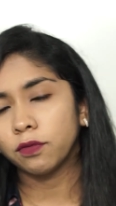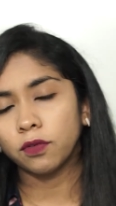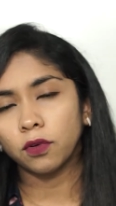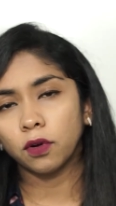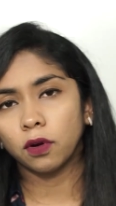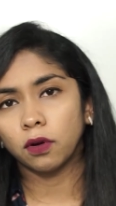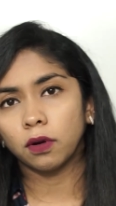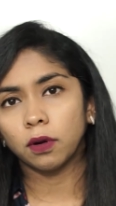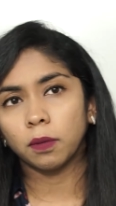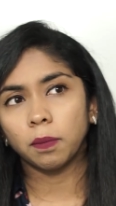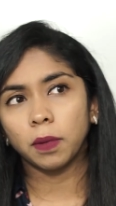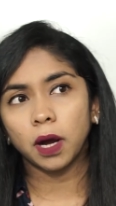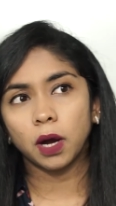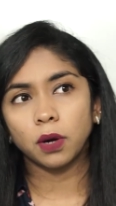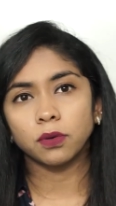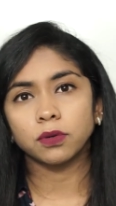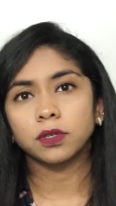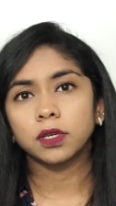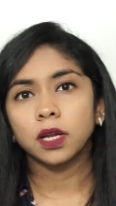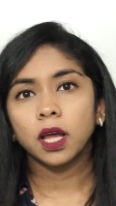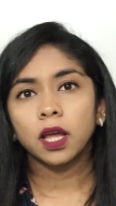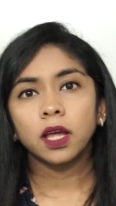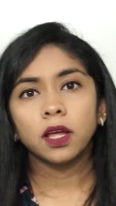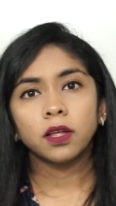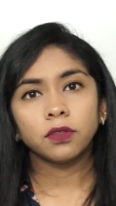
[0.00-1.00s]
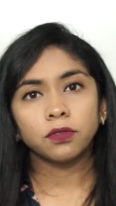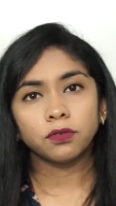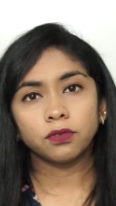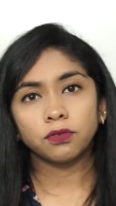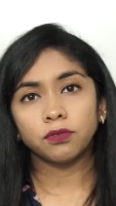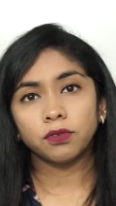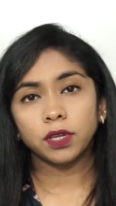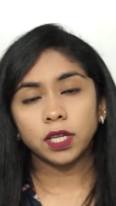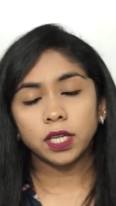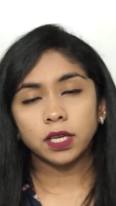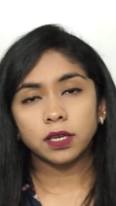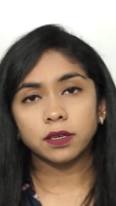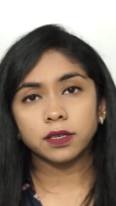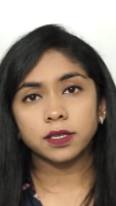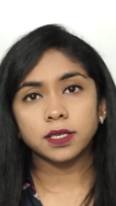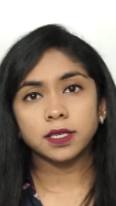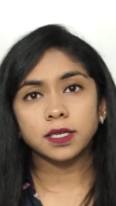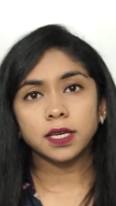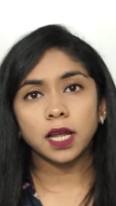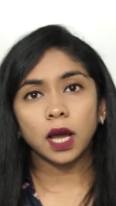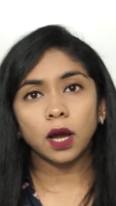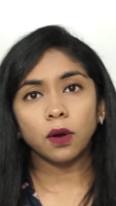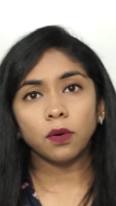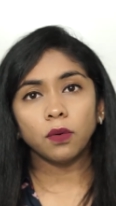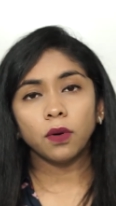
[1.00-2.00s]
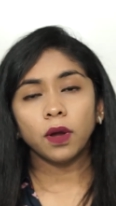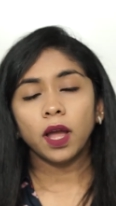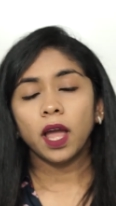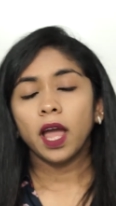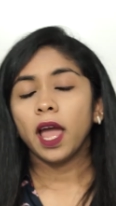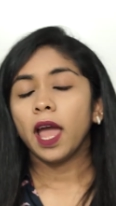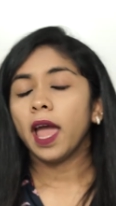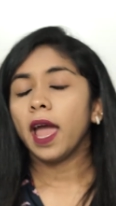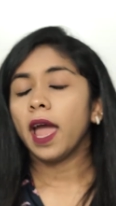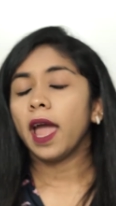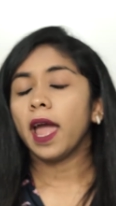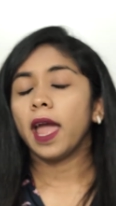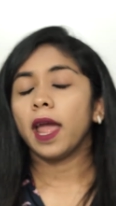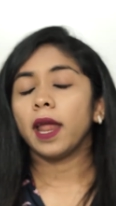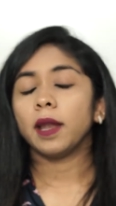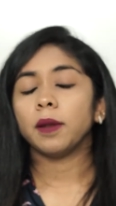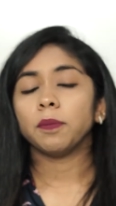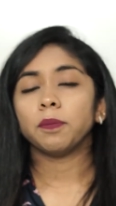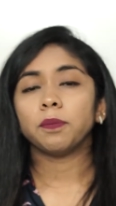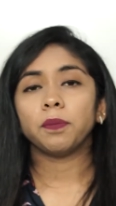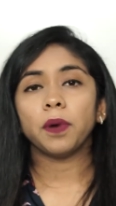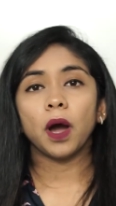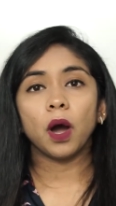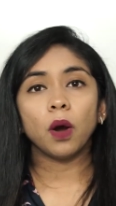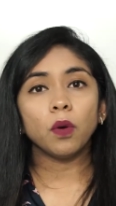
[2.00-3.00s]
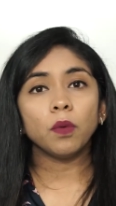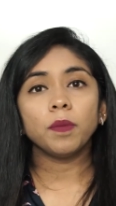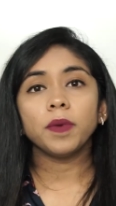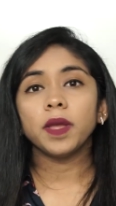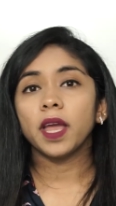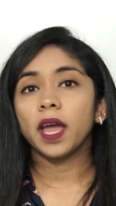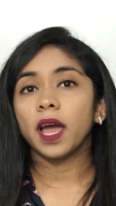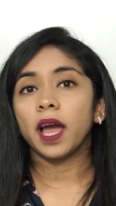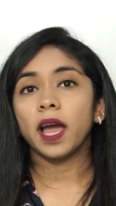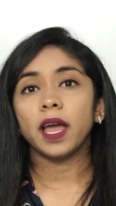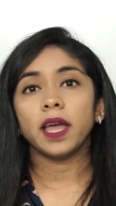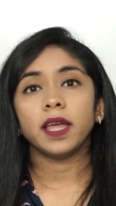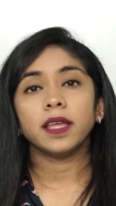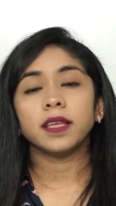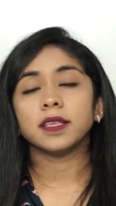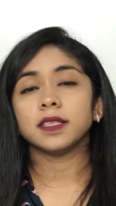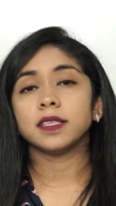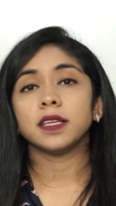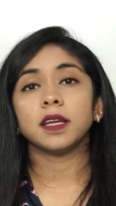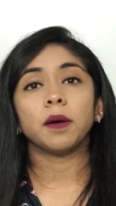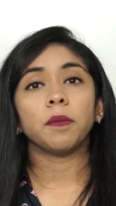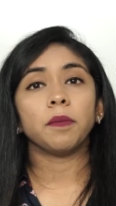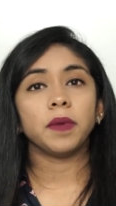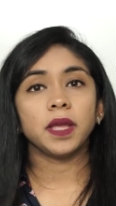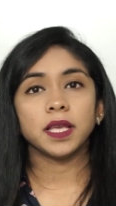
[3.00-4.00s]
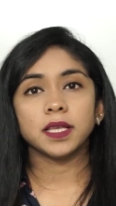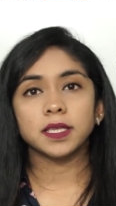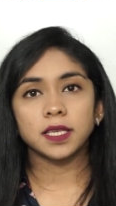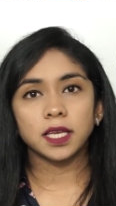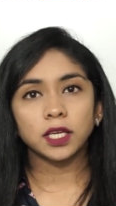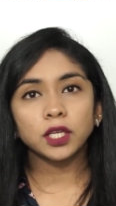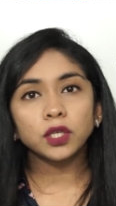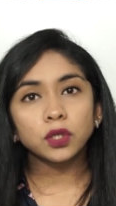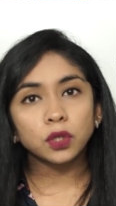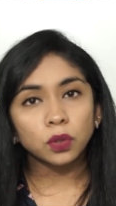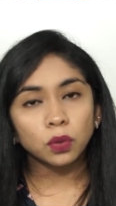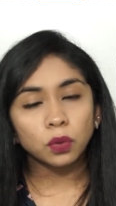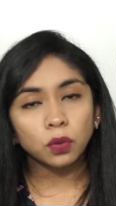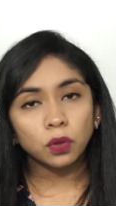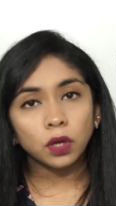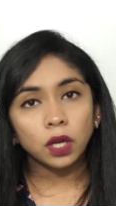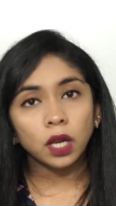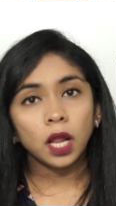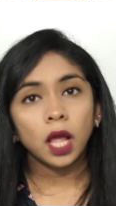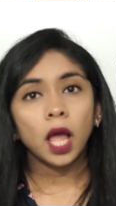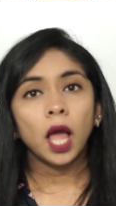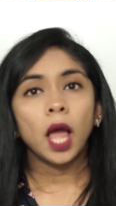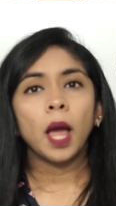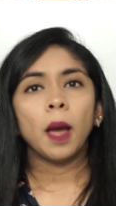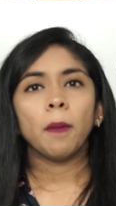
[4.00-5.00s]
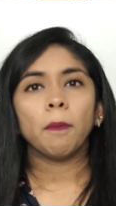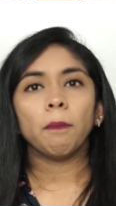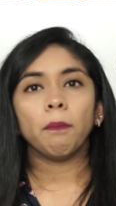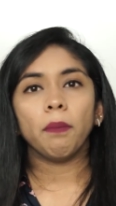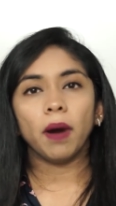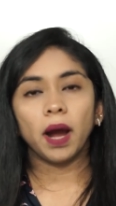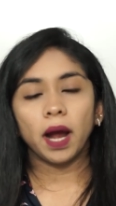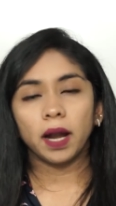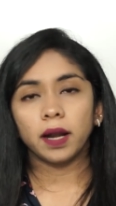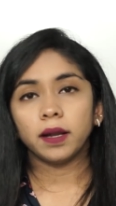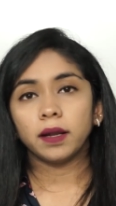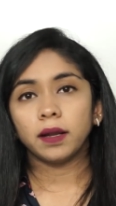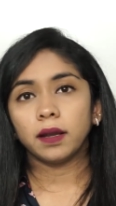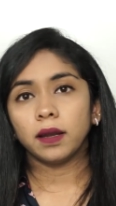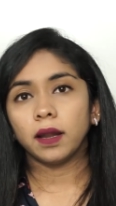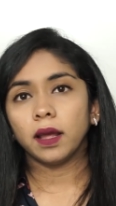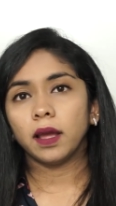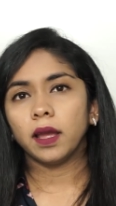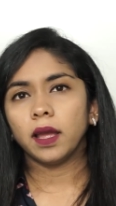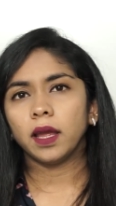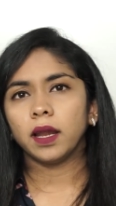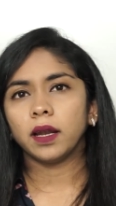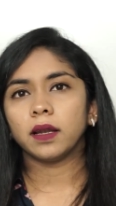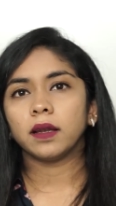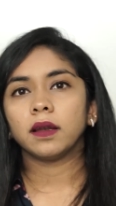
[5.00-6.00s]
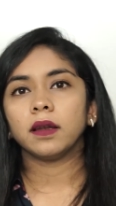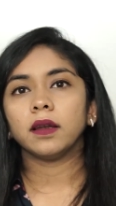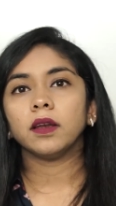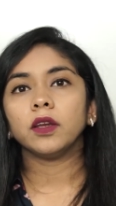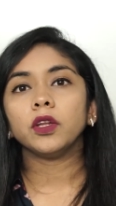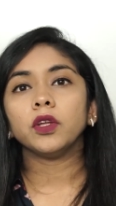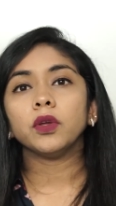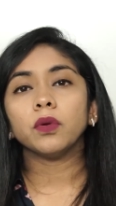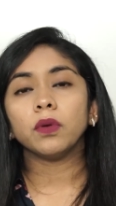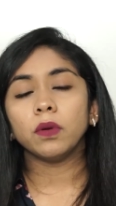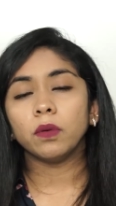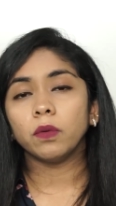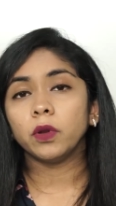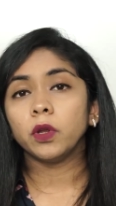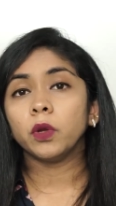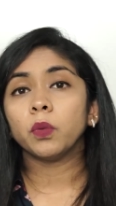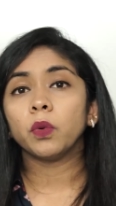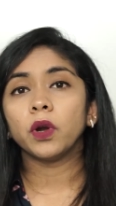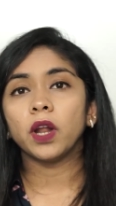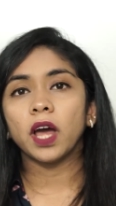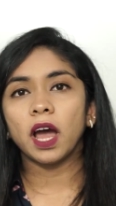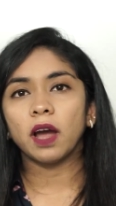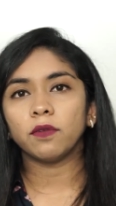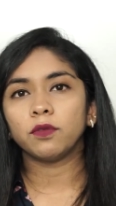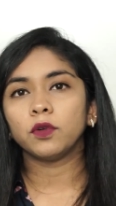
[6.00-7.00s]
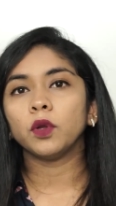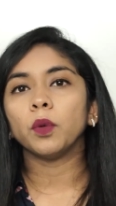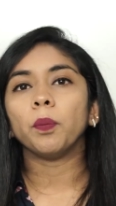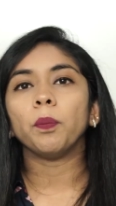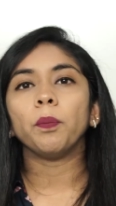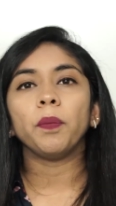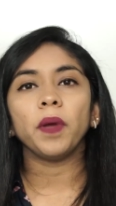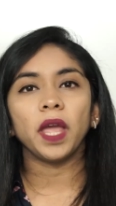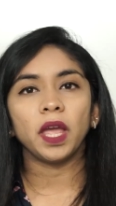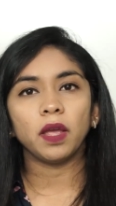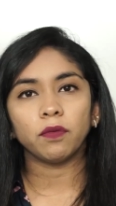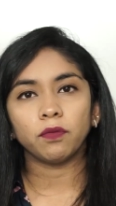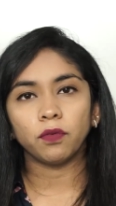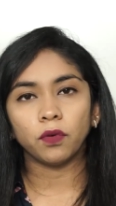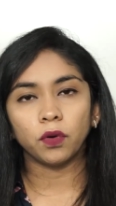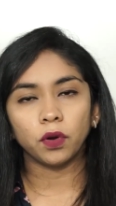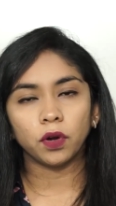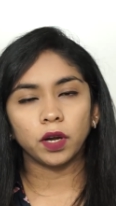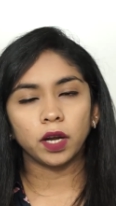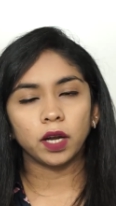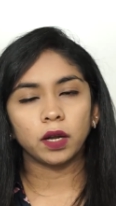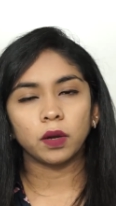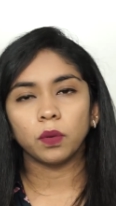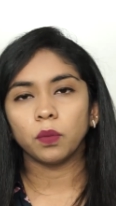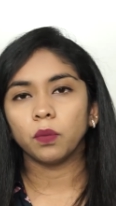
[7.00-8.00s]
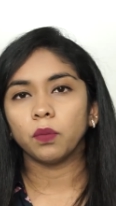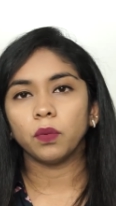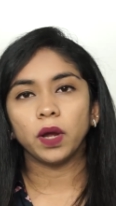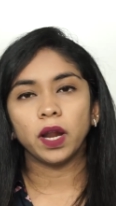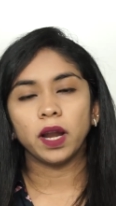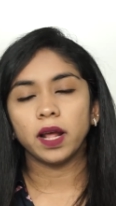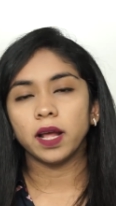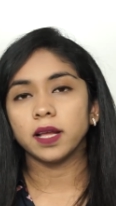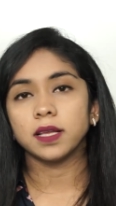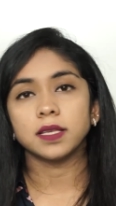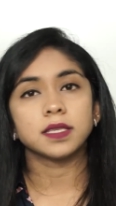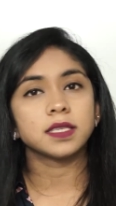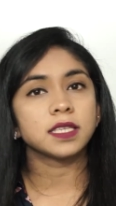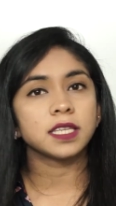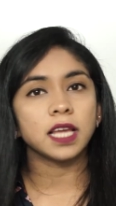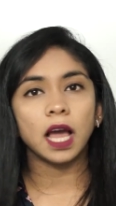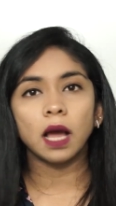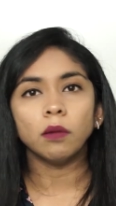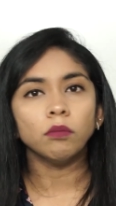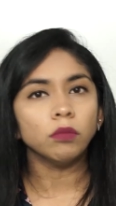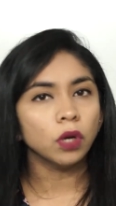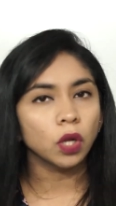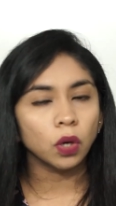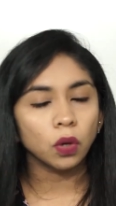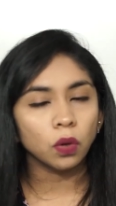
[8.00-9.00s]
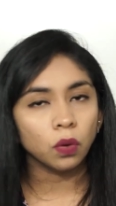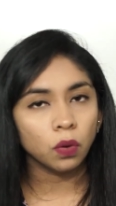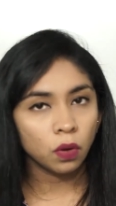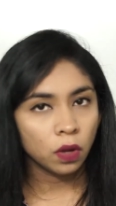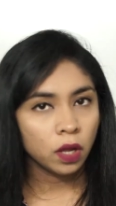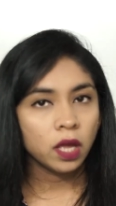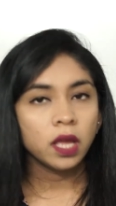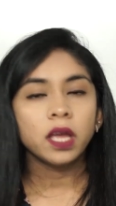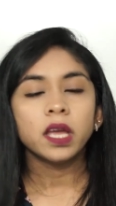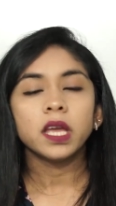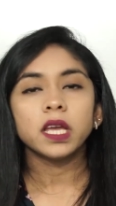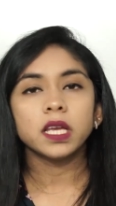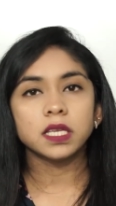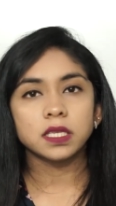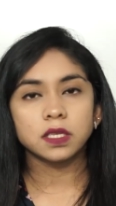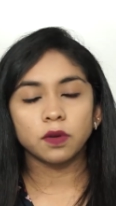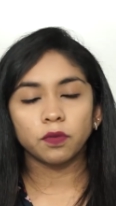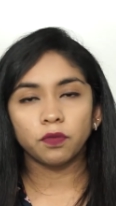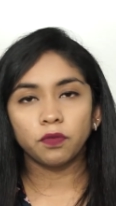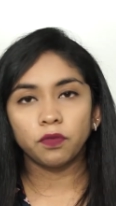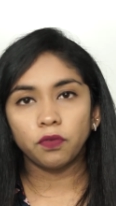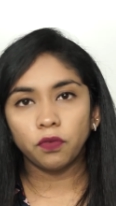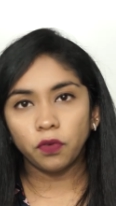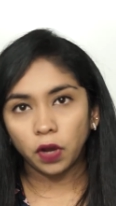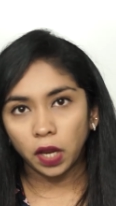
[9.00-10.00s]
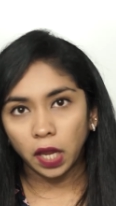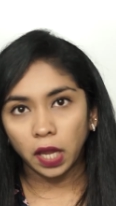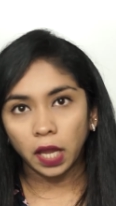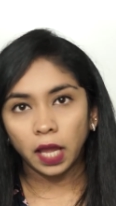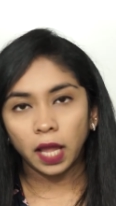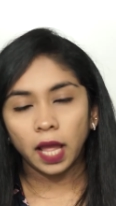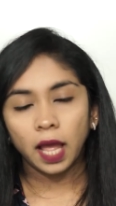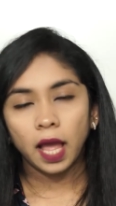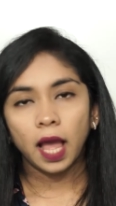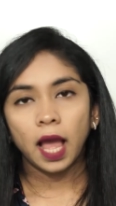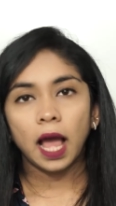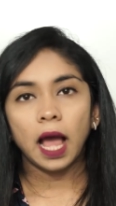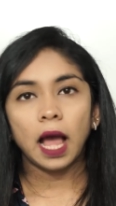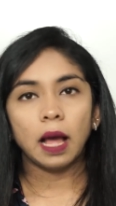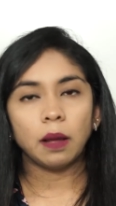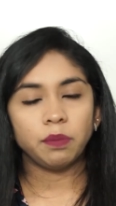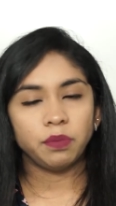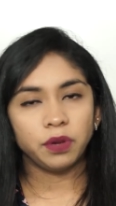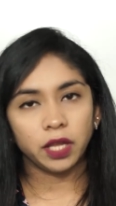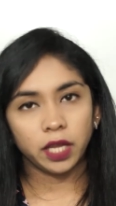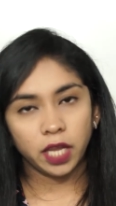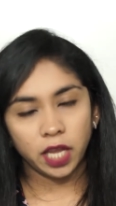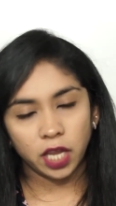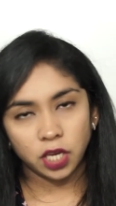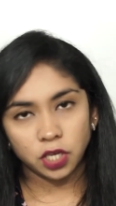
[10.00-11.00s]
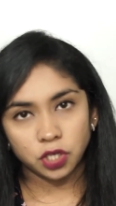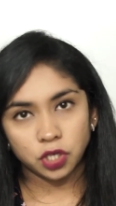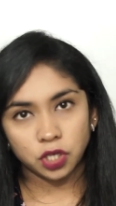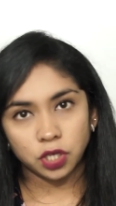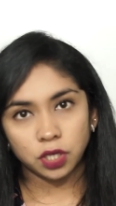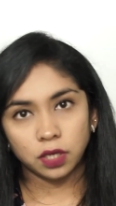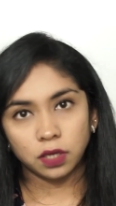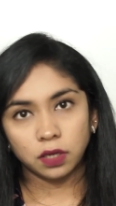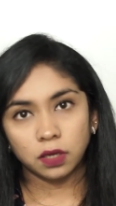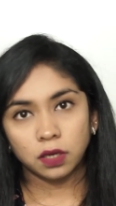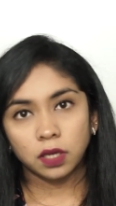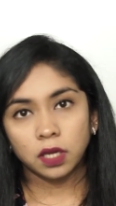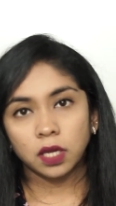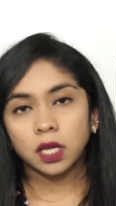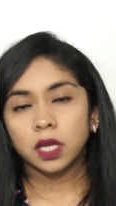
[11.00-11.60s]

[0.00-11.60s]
for about three years now and power bi is an amazing tool but it you you would have to pay for it whereas tableau is a free application